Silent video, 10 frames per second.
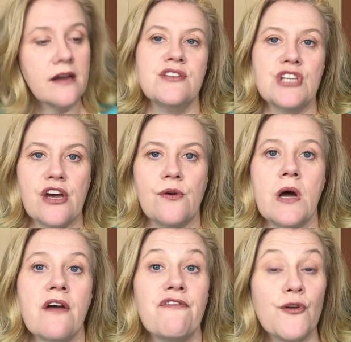So
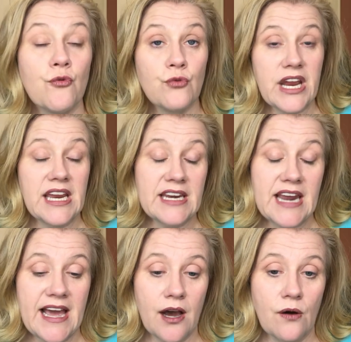for right
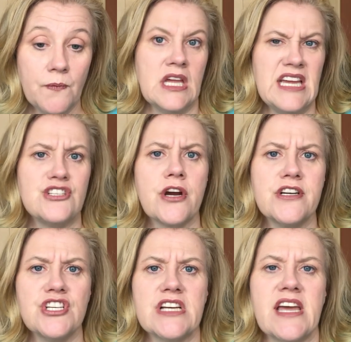now, he
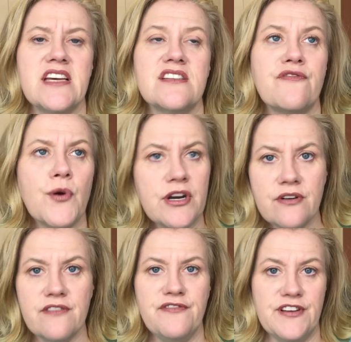charged us
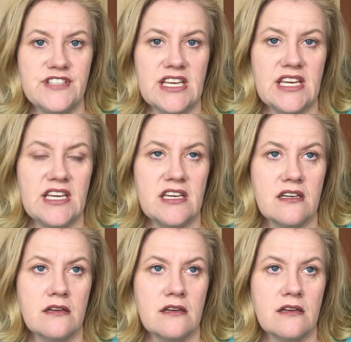450